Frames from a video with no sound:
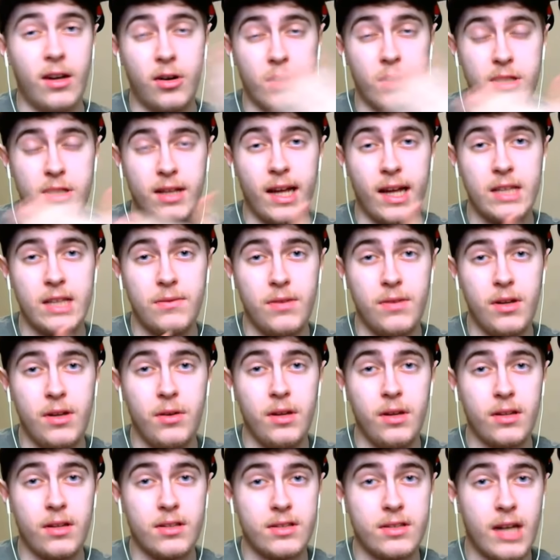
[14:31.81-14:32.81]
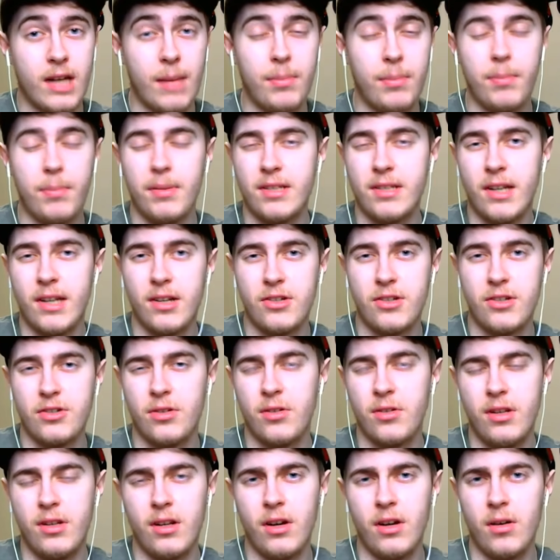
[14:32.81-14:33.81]
Arnold's last video, you can stop
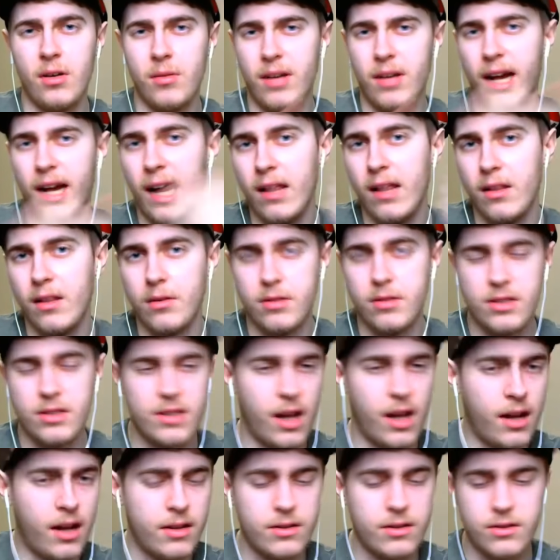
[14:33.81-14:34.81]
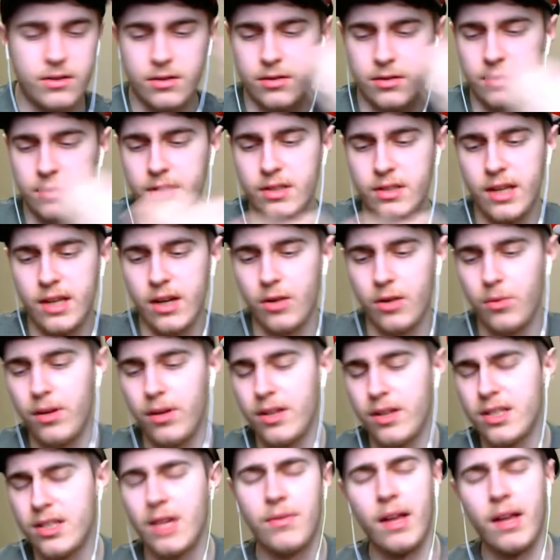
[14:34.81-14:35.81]
potential, you know, Kylo stuns or yeah. his
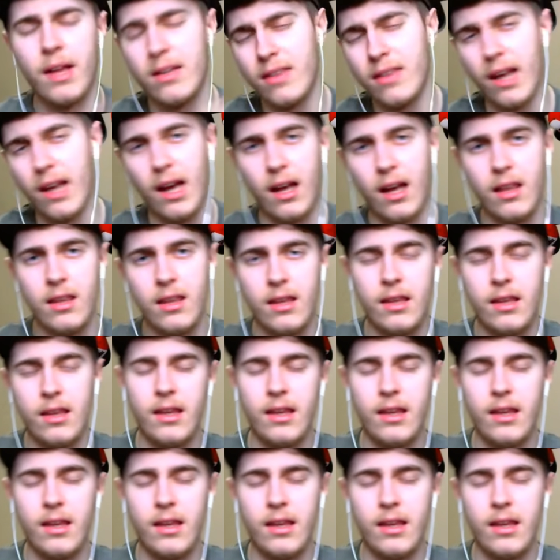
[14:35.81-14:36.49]
AoE, stuff like that.